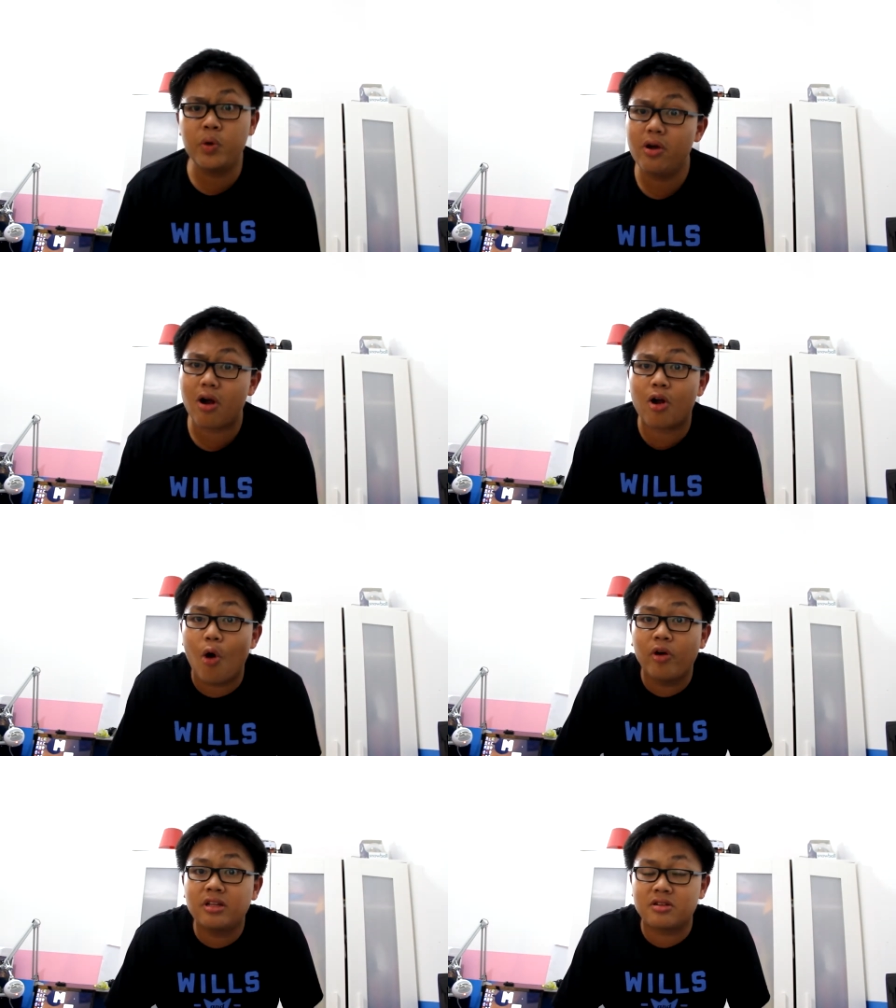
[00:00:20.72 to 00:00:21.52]
we are
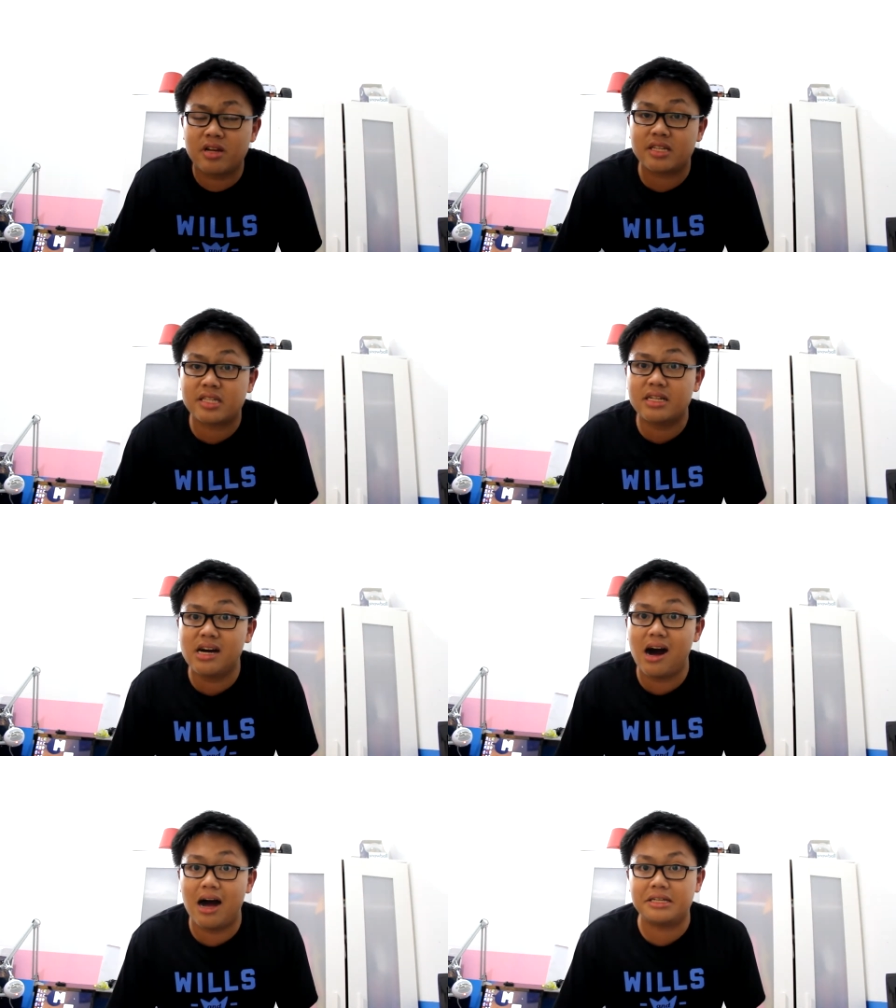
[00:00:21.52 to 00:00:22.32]
going to
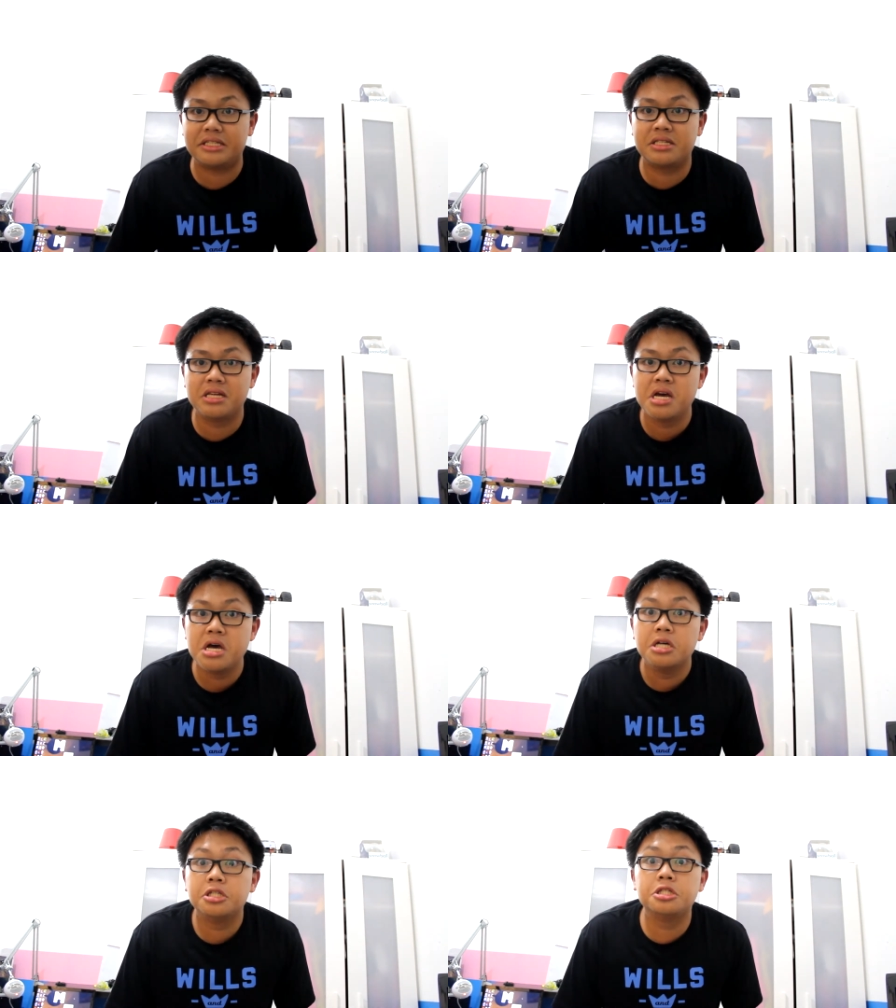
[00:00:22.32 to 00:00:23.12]
discuss
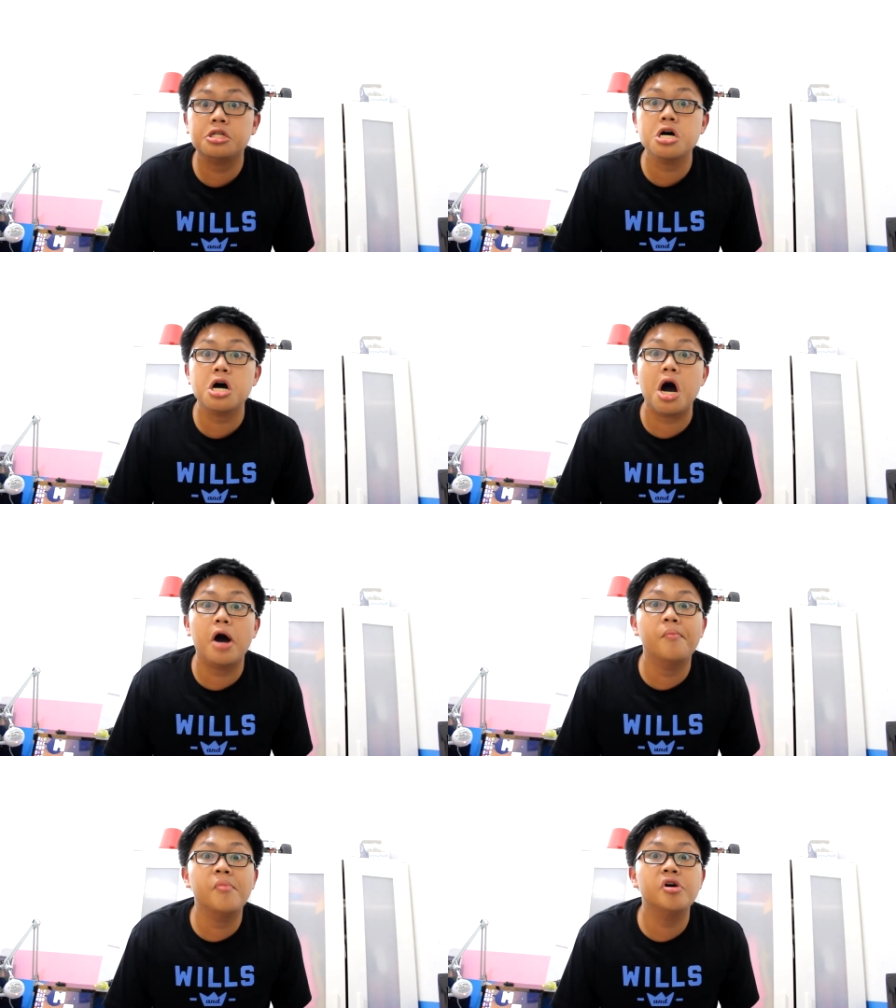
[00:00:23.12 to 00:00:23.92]

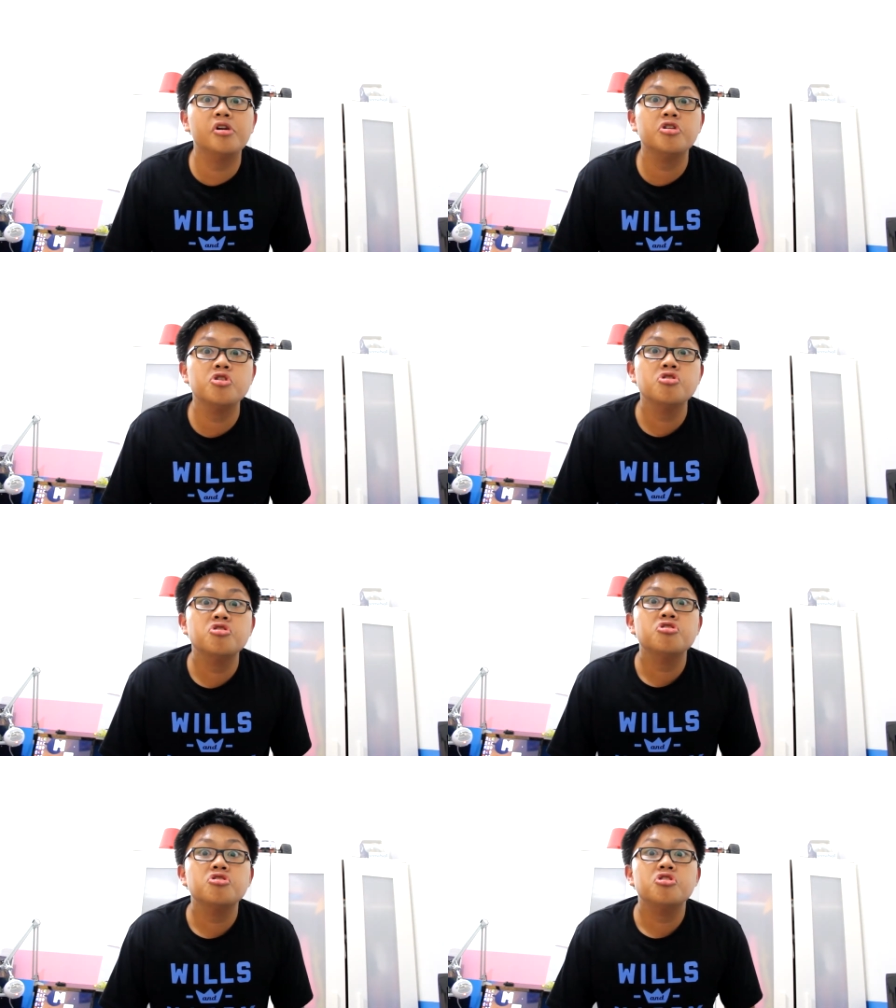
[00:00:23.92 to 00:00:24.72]
some
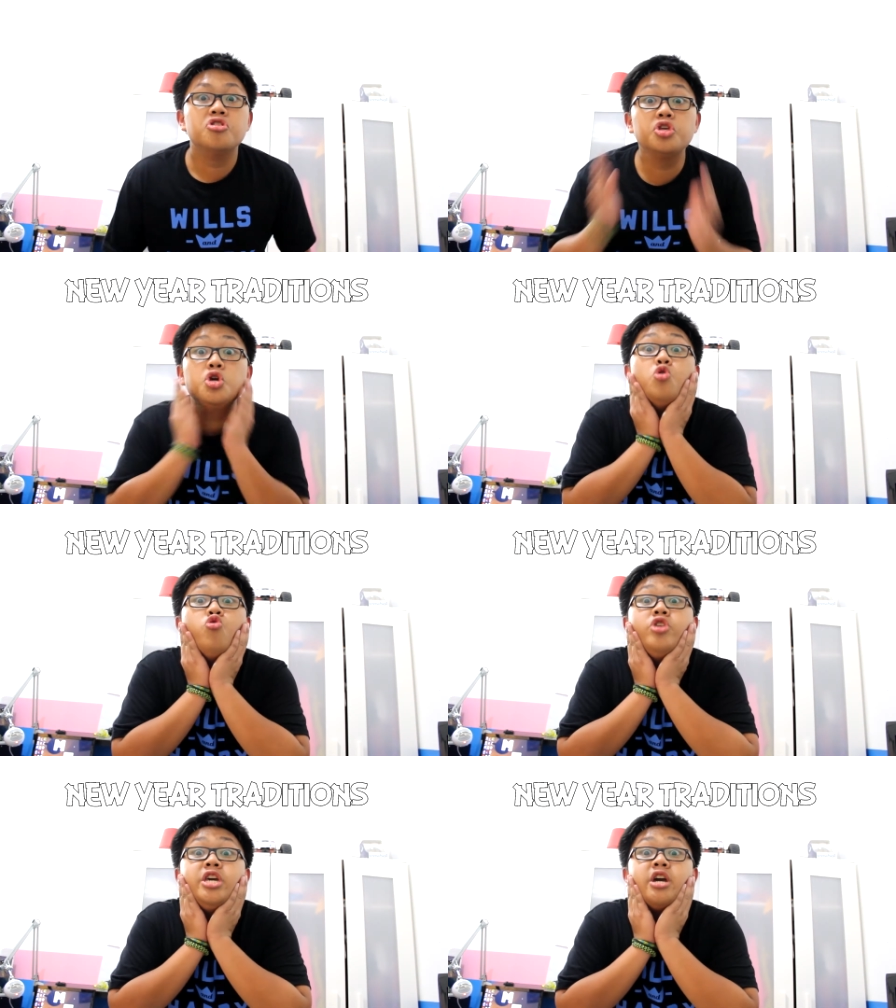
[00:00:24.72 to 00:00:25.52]

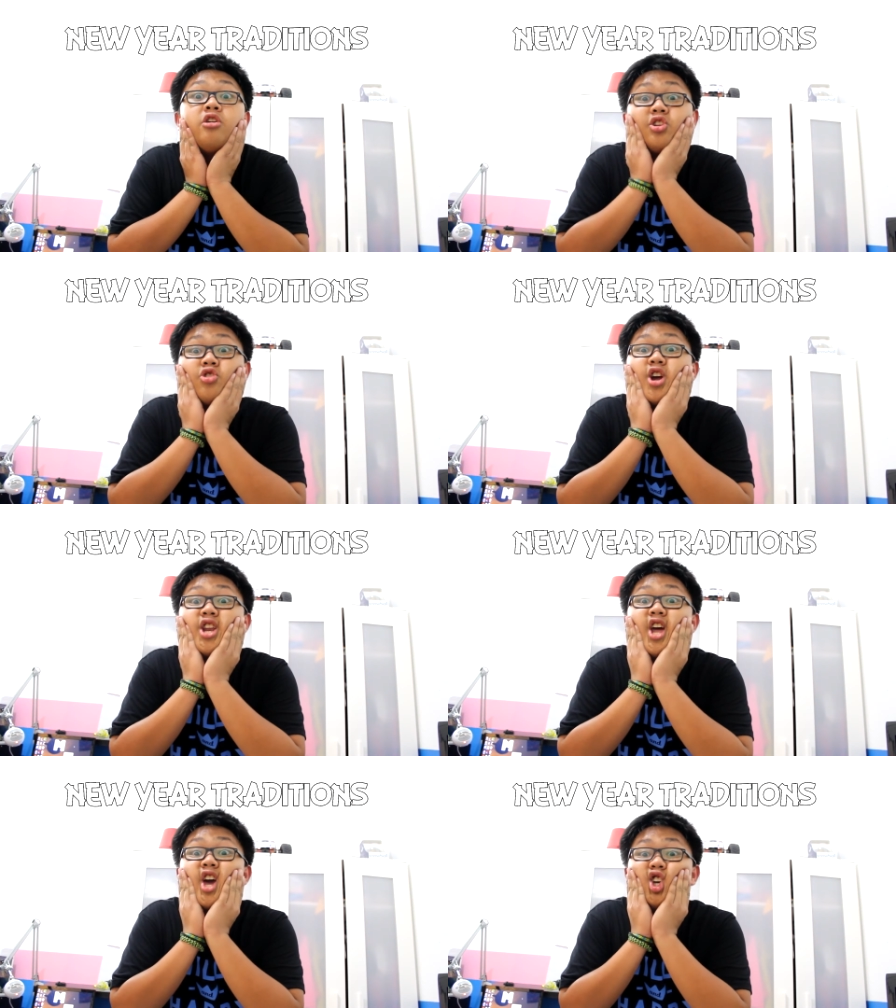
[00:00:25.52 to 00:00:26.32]
New Year
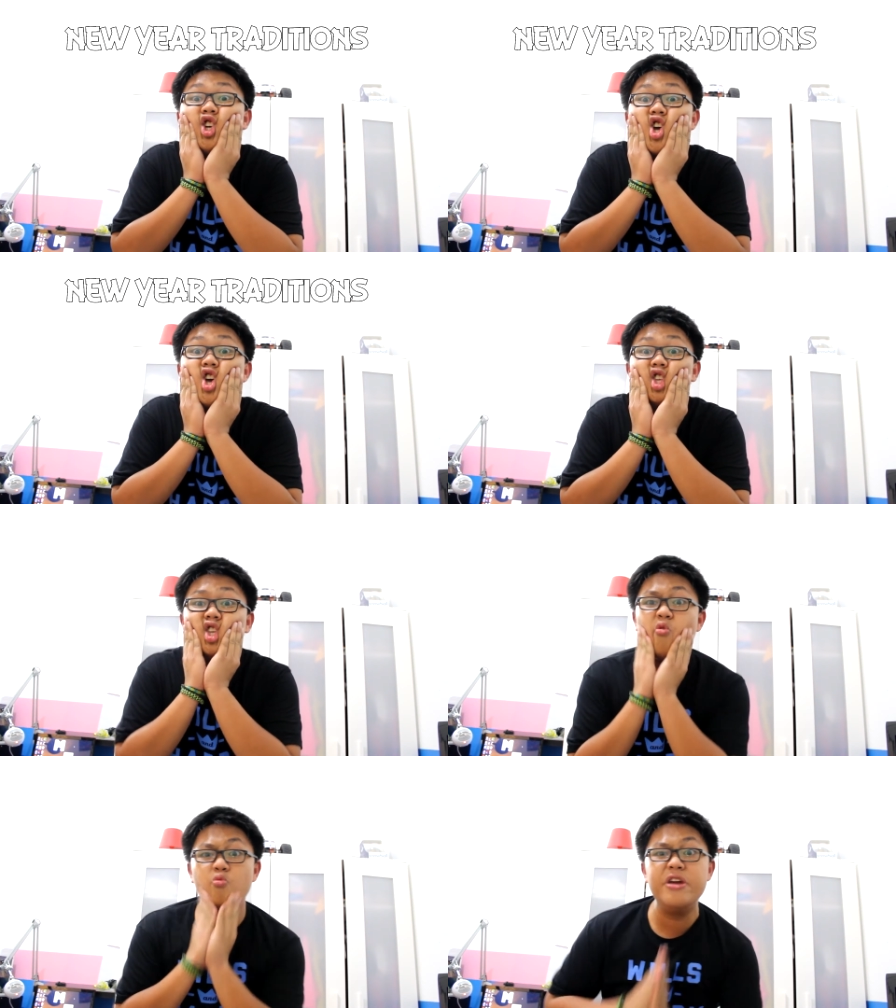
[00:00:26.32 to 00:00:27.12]
traditions
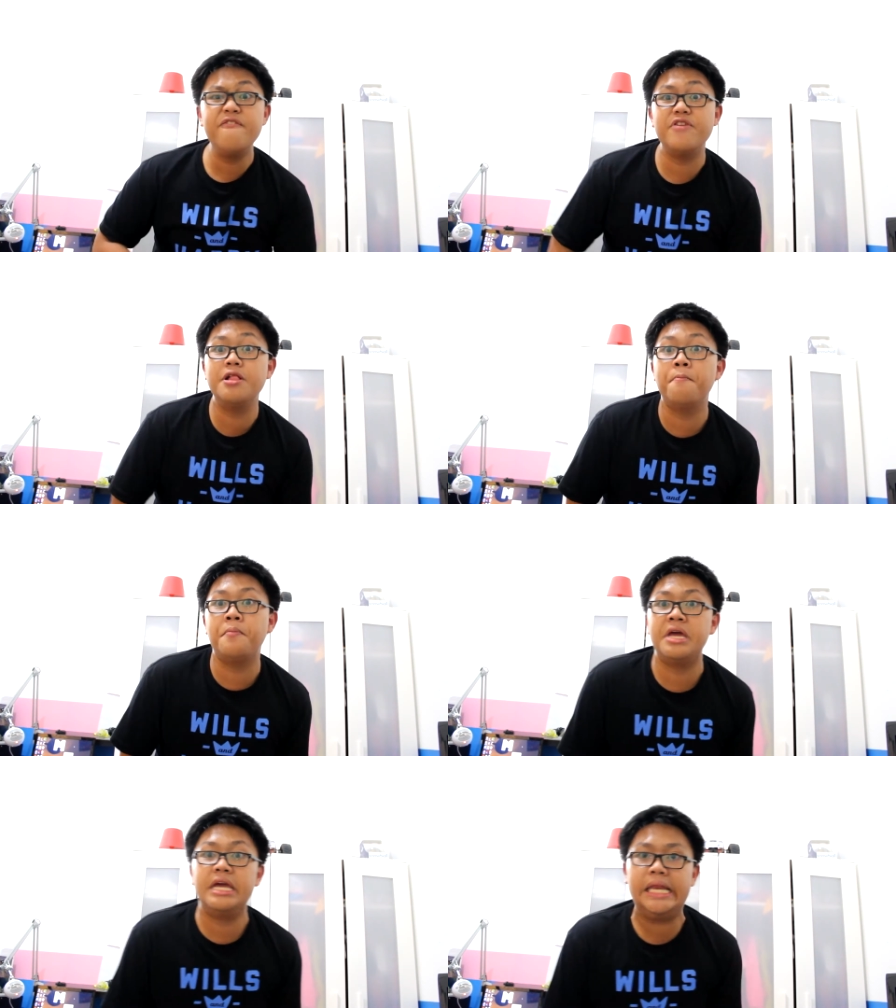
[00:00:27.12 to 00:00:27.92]
that we
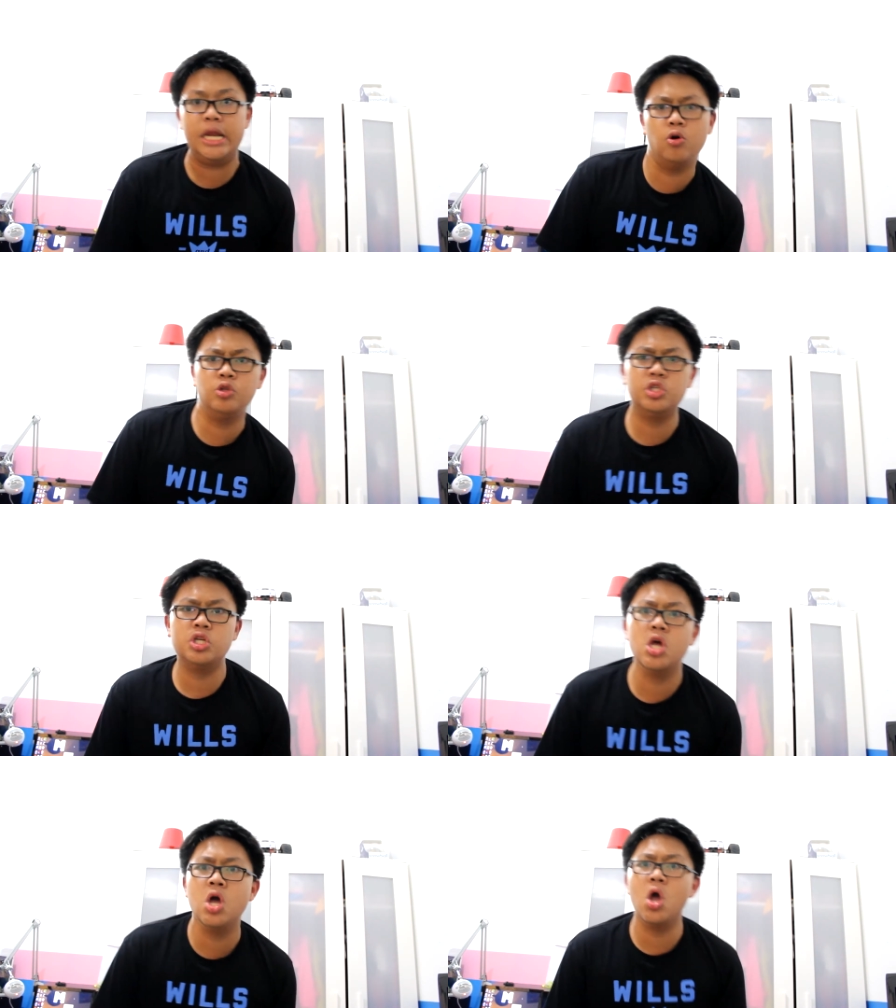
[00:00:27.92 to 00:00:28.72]
Filipino
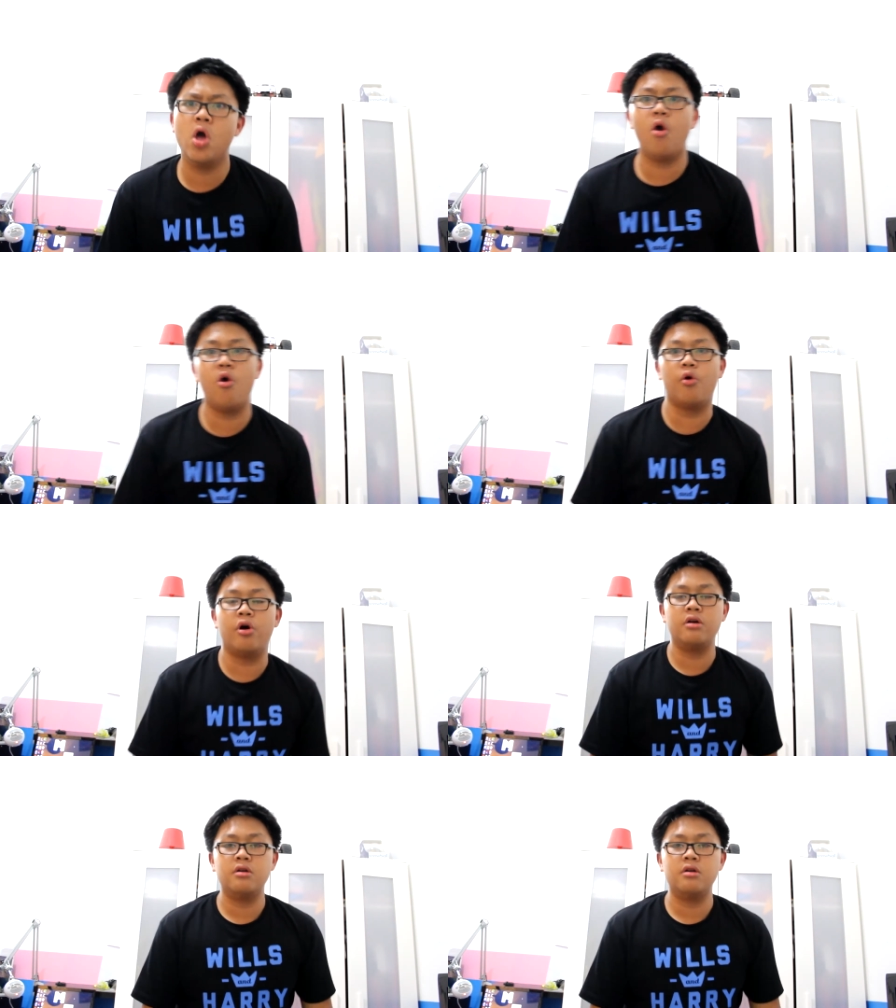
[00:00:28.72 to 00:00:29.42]
do.